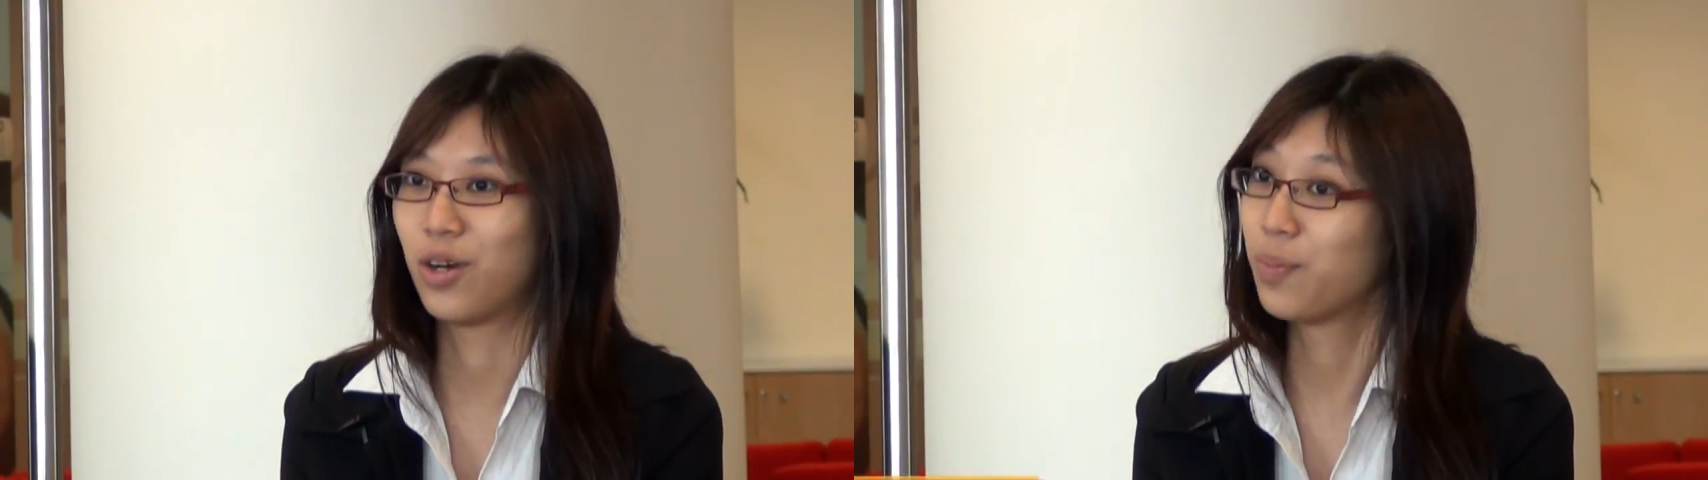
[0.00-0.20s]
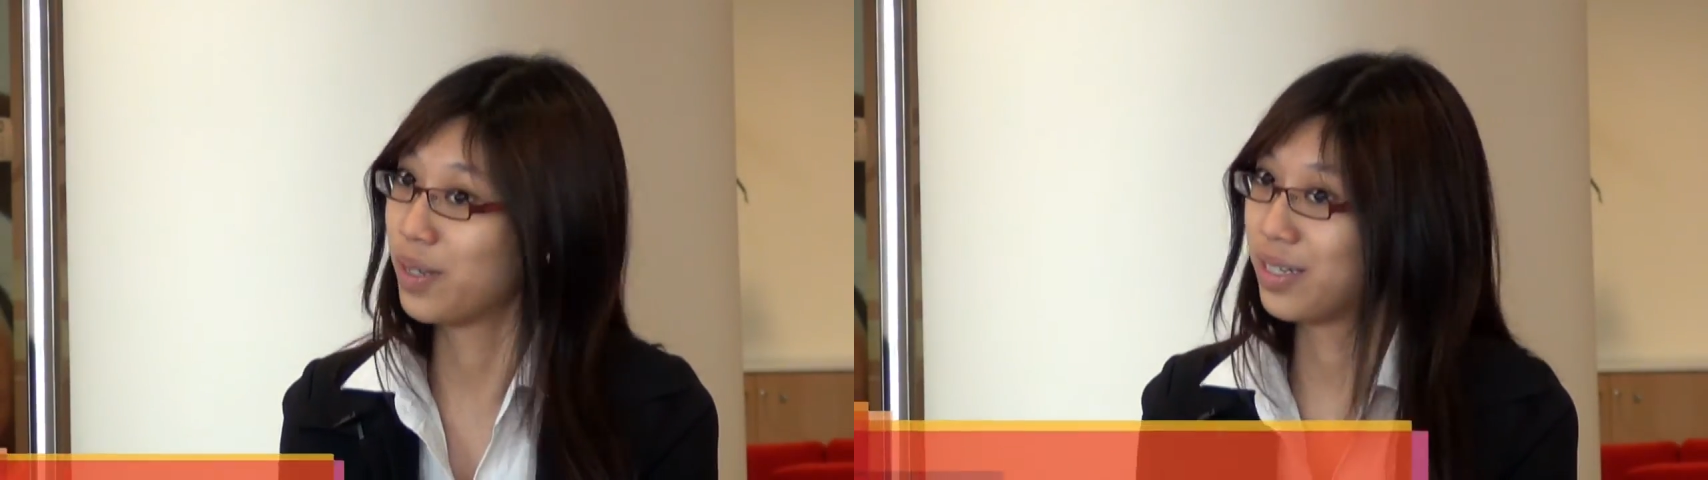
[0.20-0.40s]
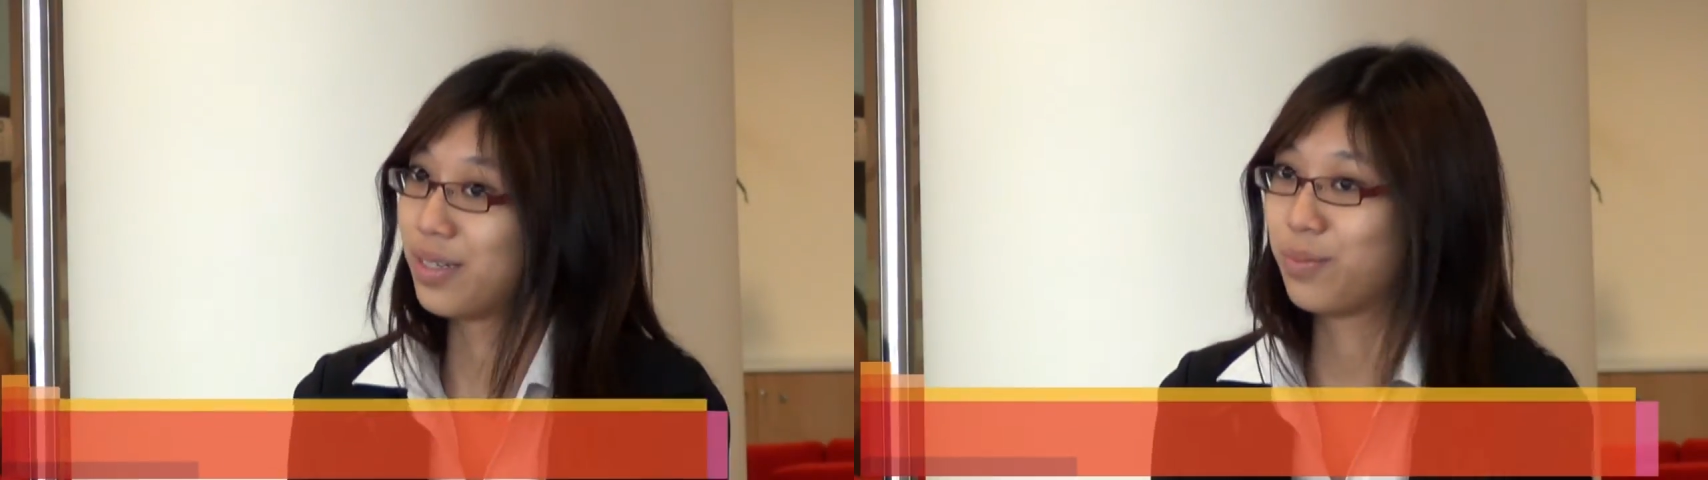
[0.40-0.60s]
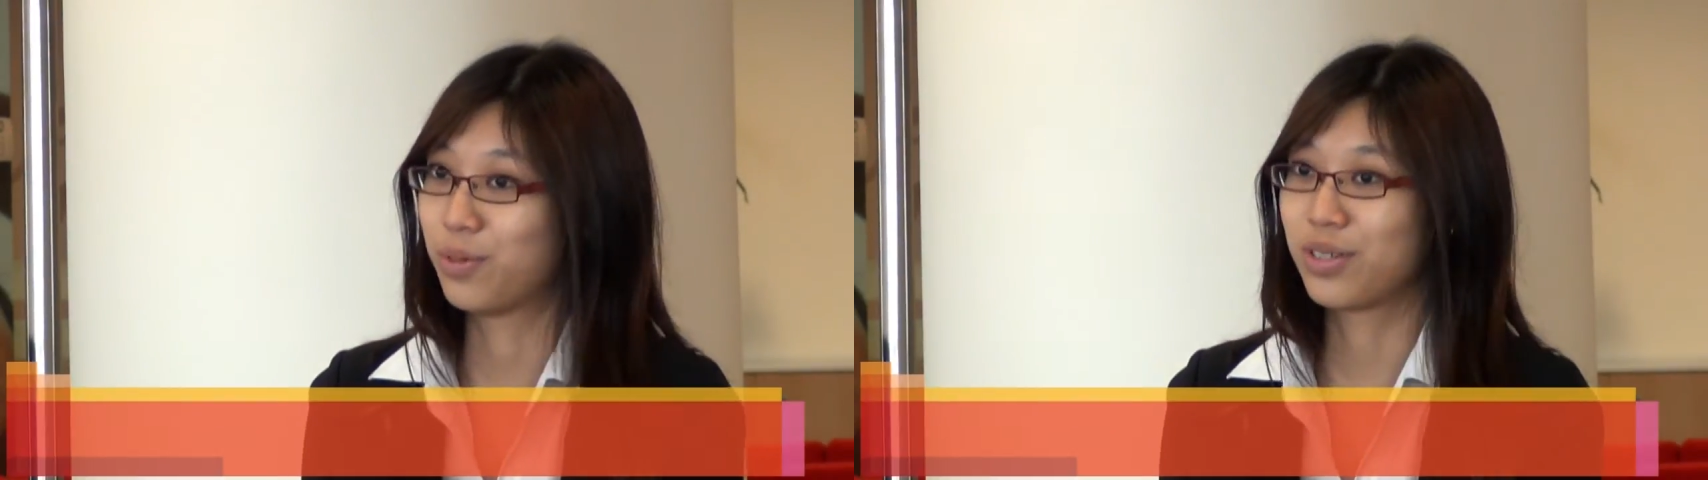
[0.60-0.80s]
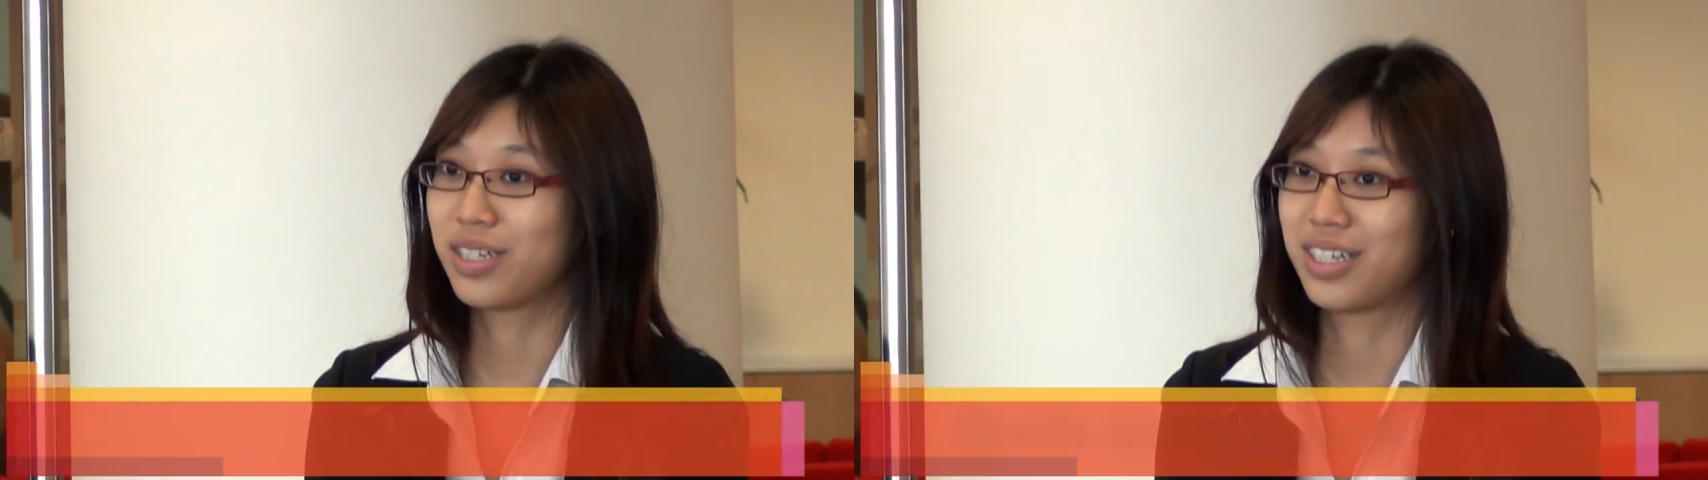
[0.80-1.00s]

open book